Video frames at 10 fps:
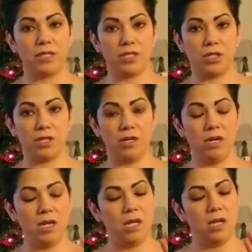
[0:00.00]
this year?
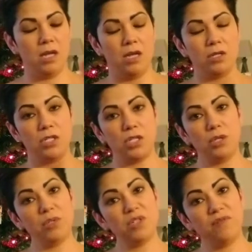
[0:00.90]

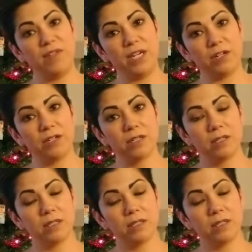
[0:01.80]
Two is fear.